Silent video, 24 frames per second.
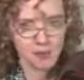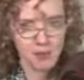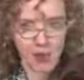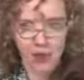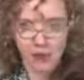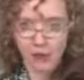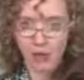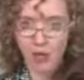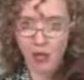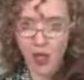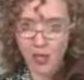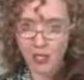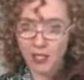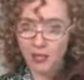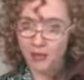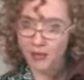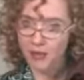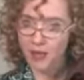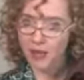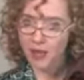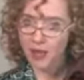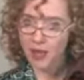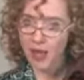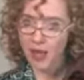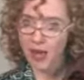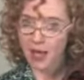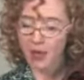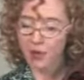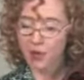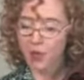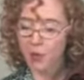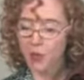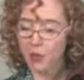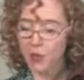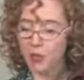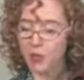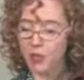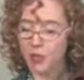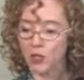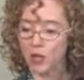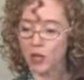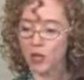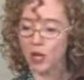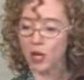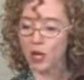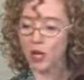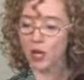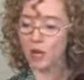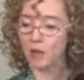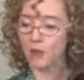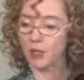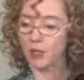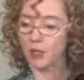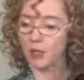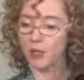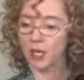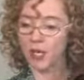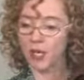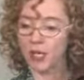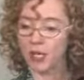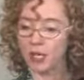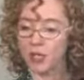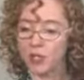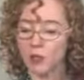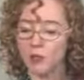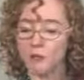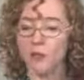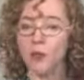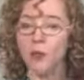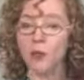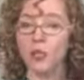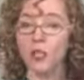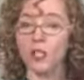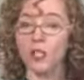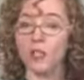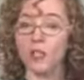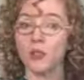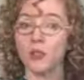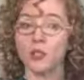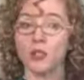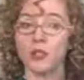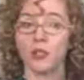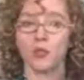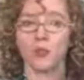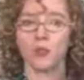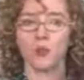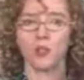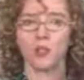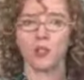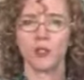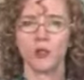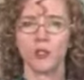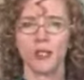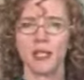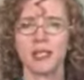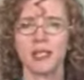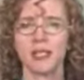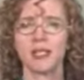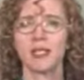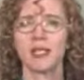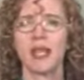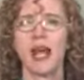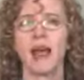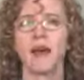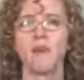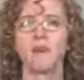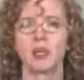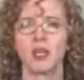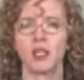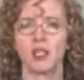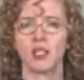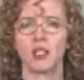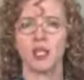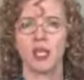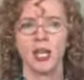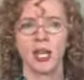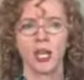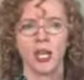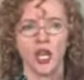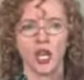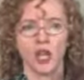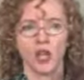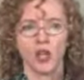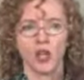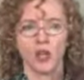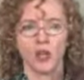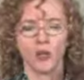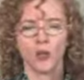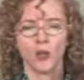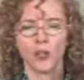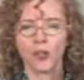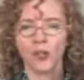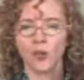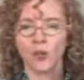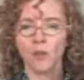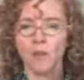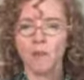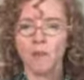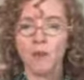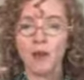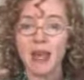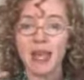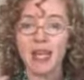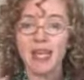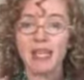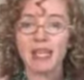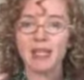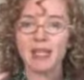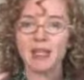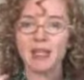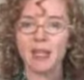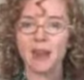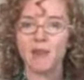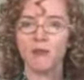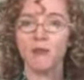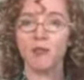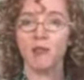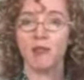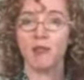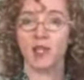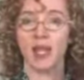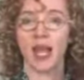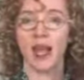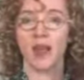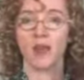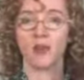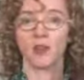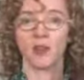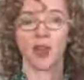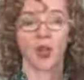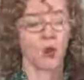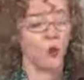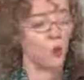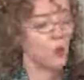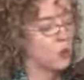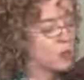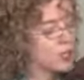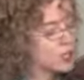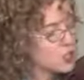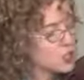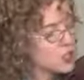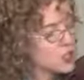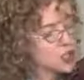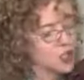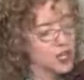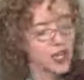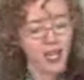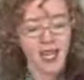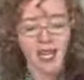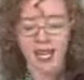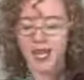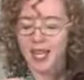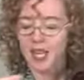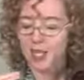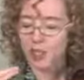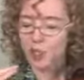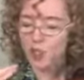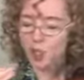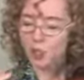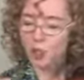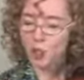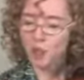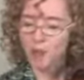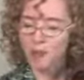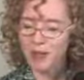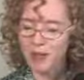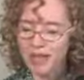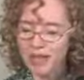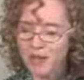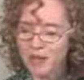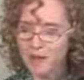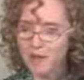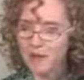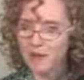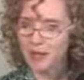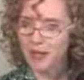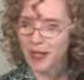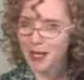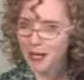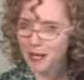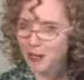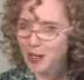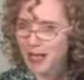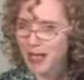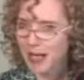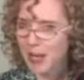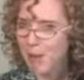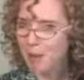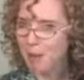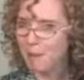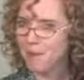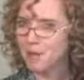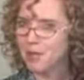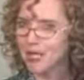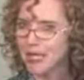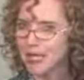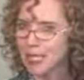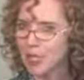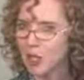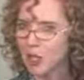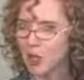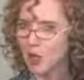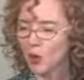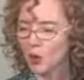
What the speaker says: my philosophy that that it's important to establish your base level sound, which should be a very big